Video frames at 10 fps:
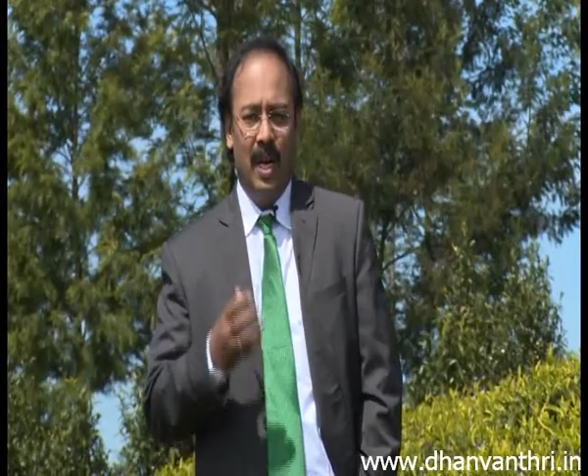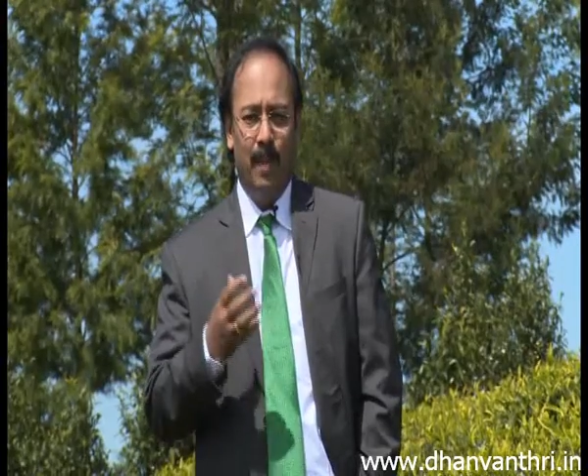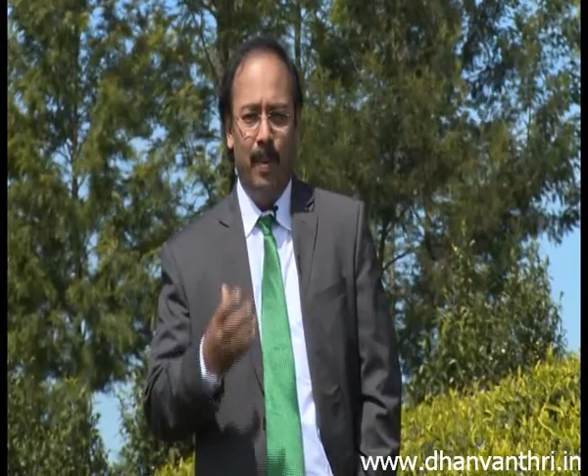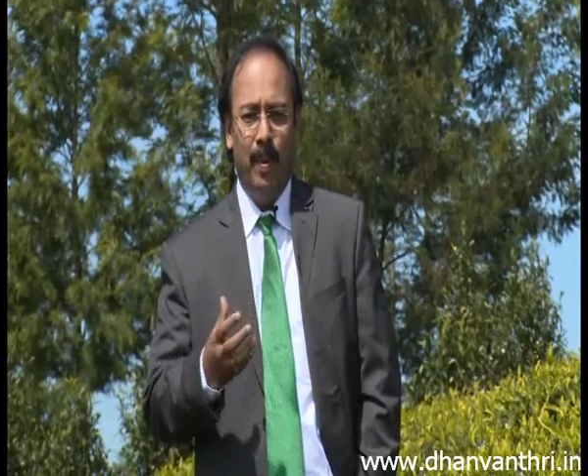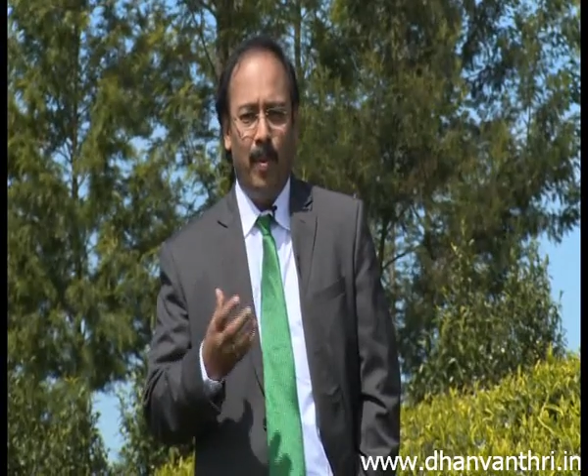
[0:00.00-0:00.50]

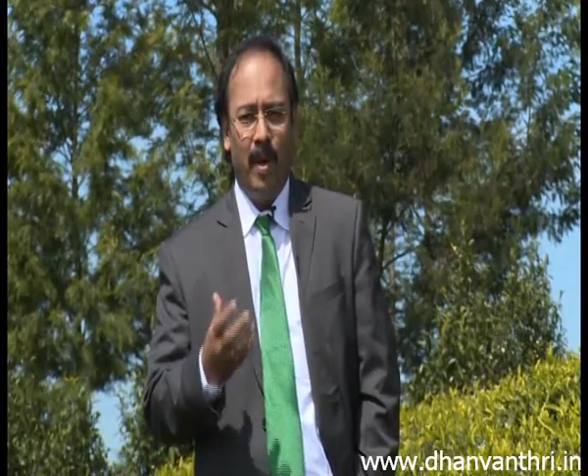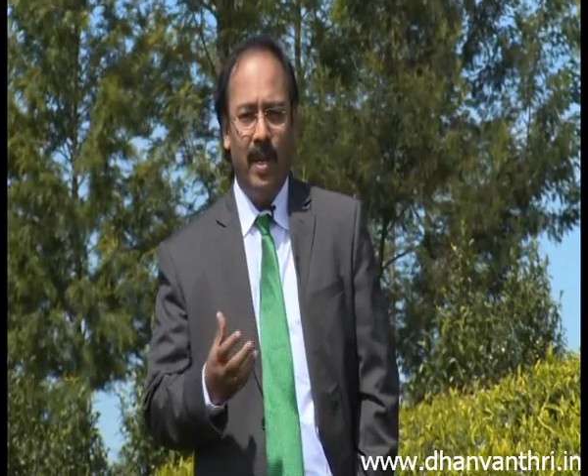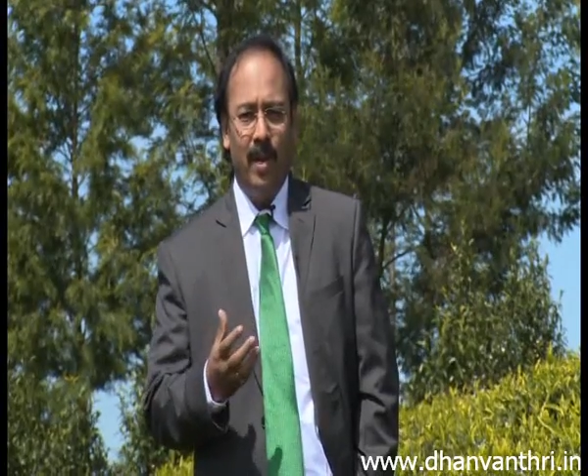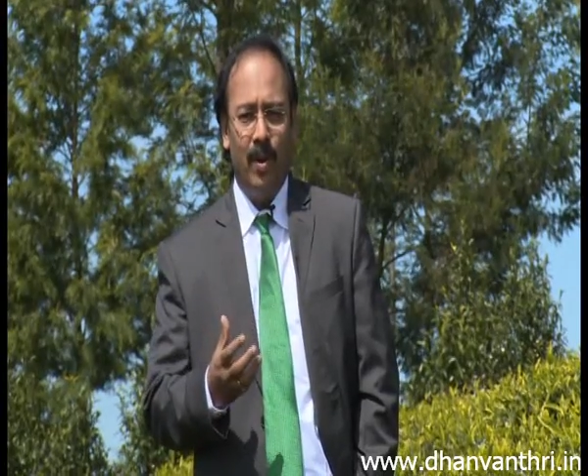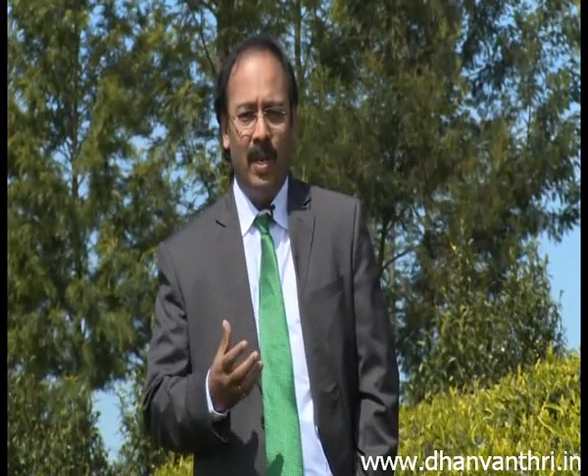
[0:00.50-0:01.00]
resistance
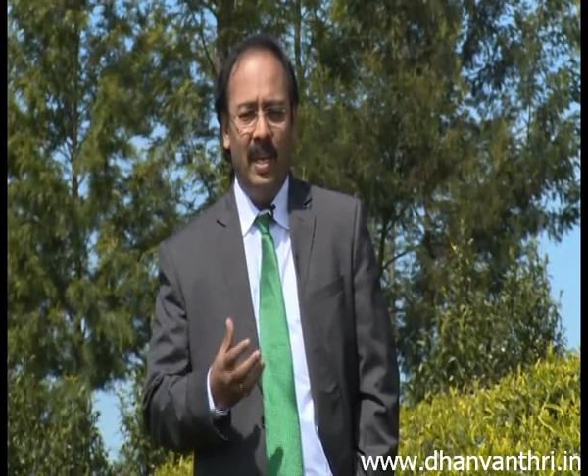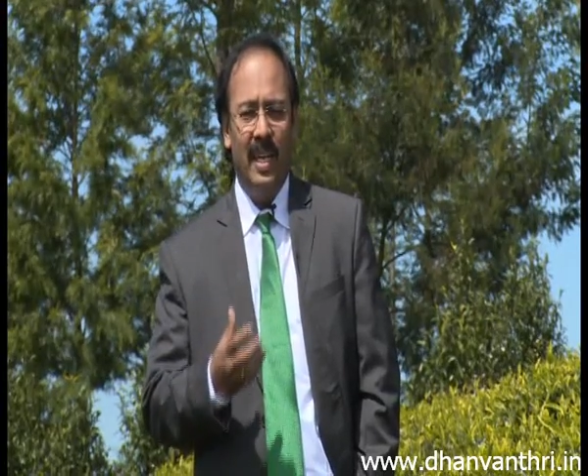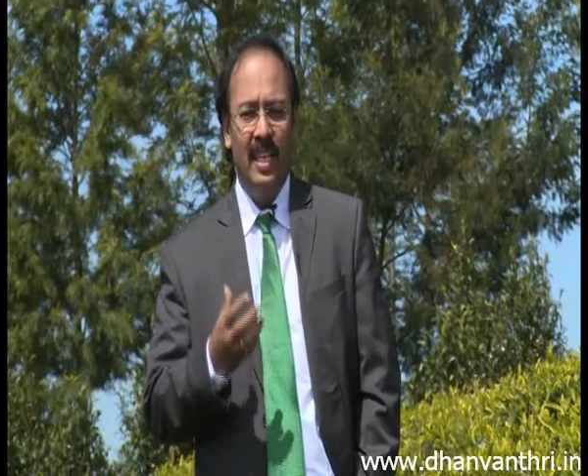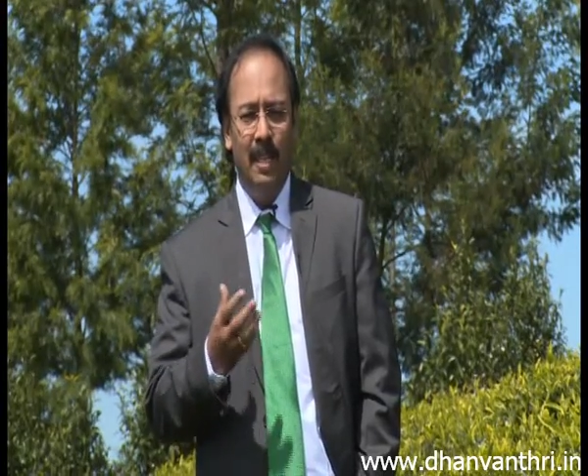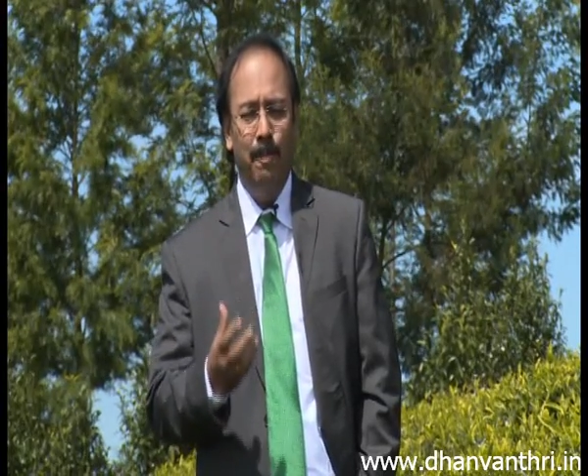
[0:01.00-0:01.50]
of the body
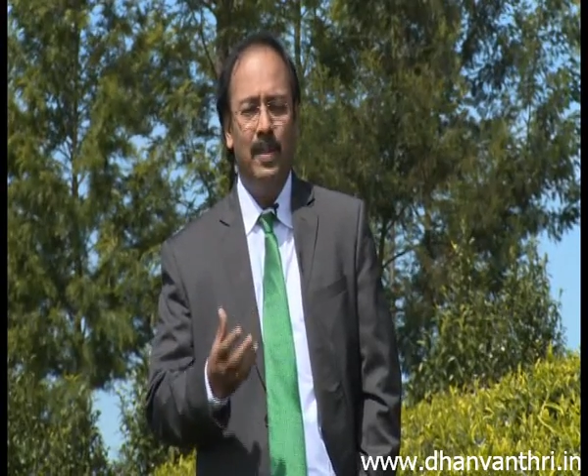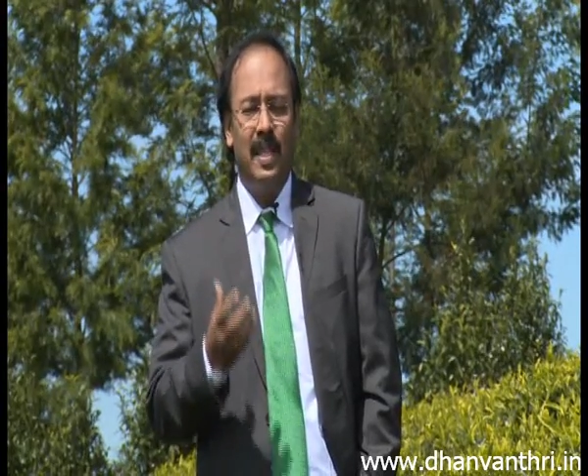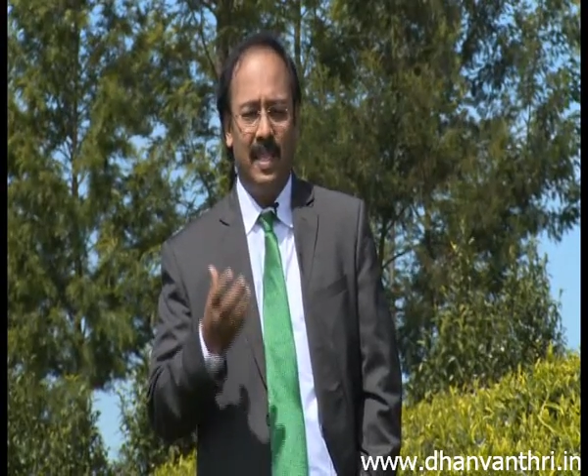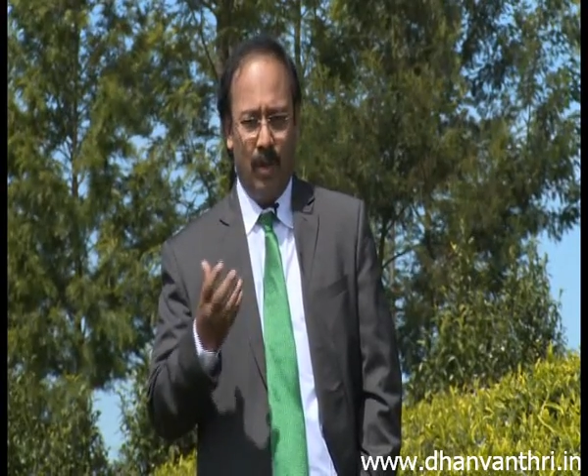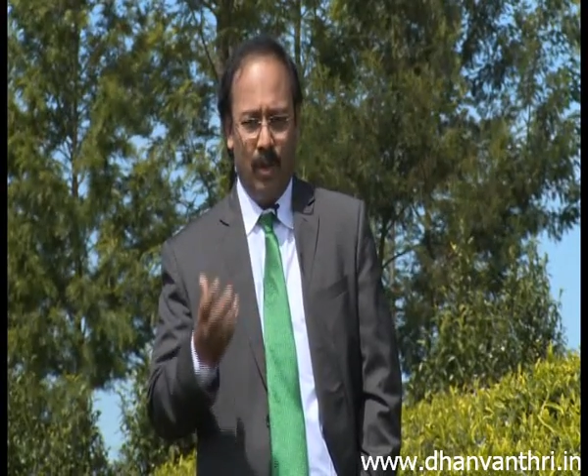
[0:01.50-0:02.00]
also
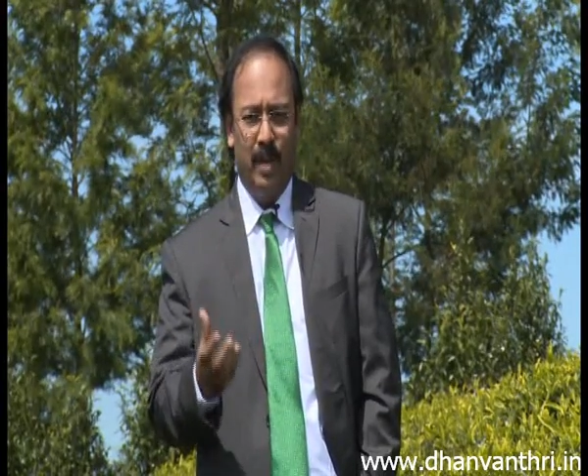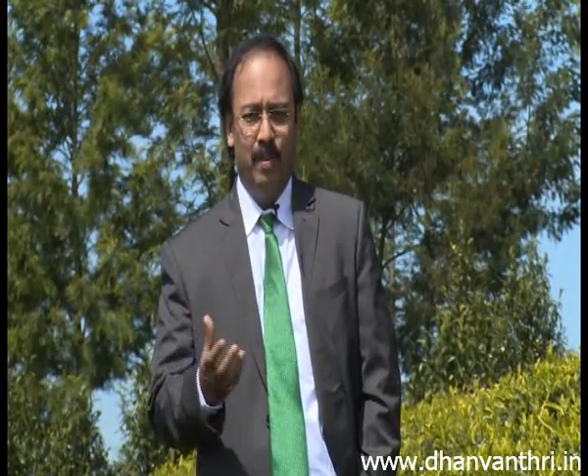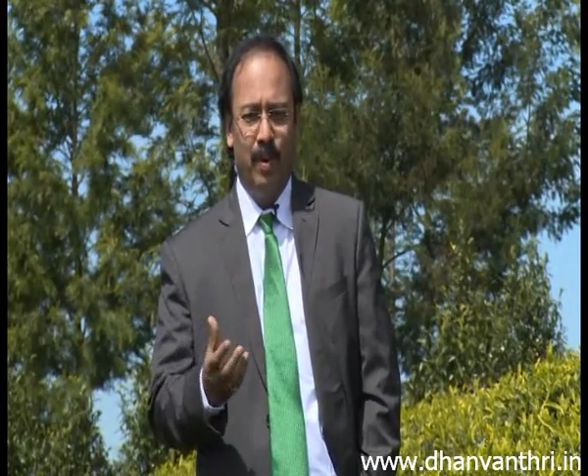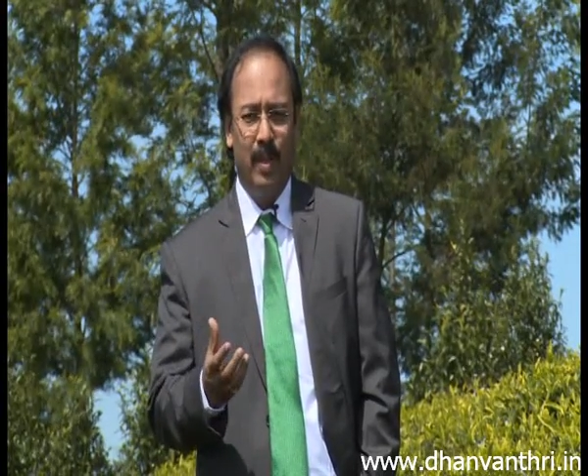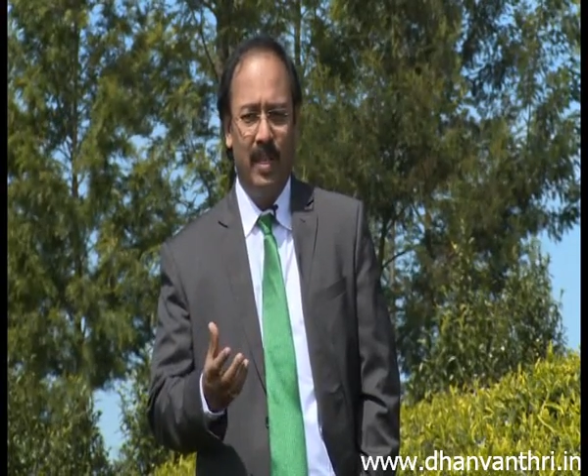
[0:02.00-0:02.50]
decreases
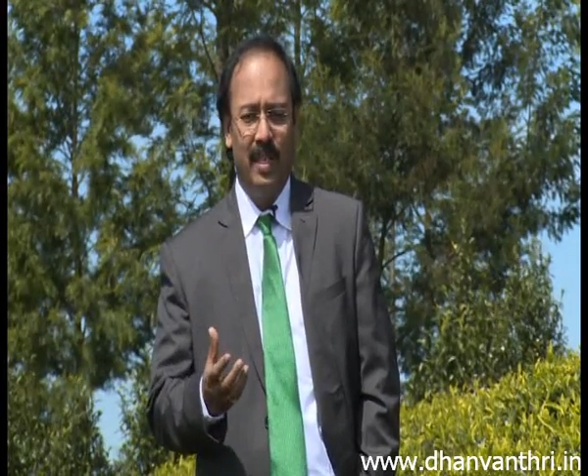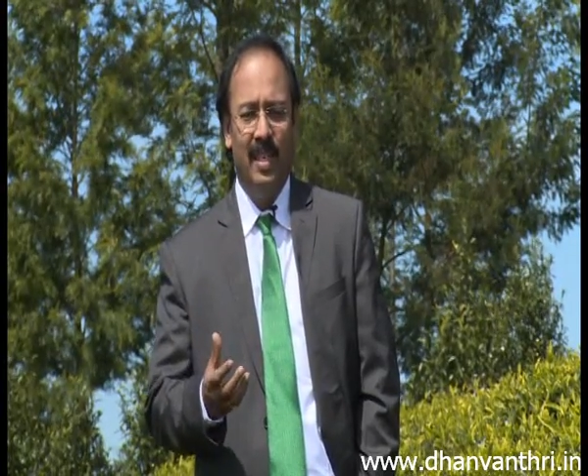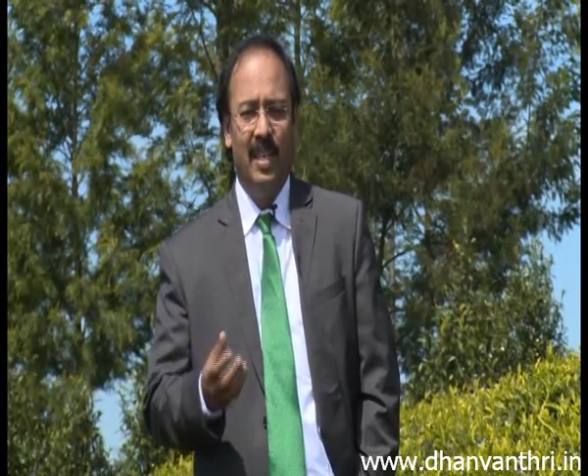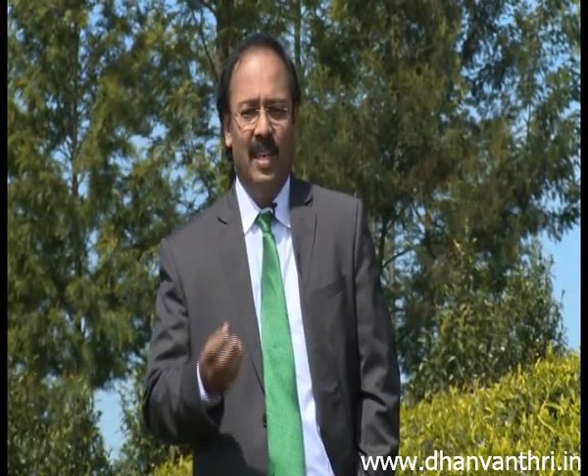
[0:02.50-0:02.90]
automatically.